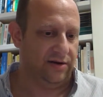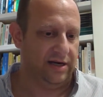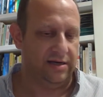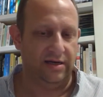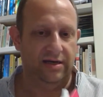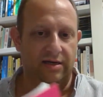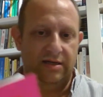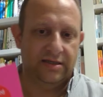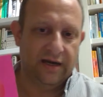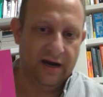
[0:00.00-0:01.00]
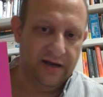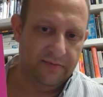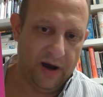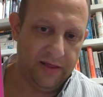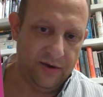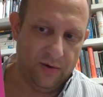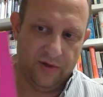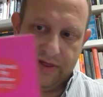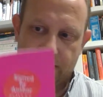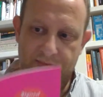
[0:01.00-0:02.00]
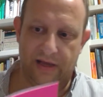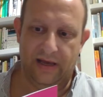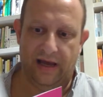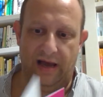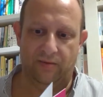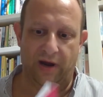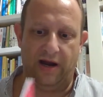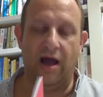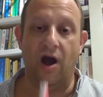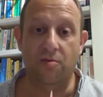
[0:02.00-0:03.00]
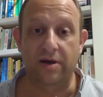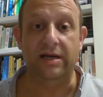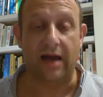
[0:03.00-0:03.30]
signed by the author. And when I opened it up,